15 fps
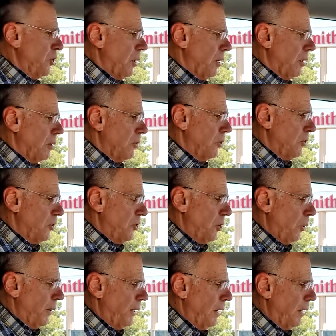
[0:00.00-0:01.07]
charge. It's
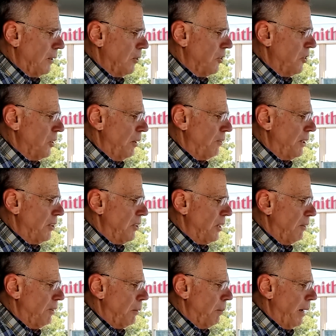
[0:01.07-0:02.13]
showing
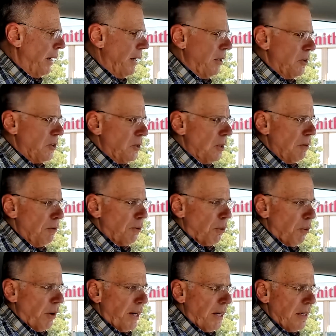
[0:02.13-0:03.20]
177 miles of
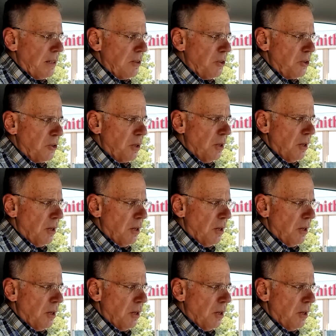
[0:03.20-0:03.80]
range,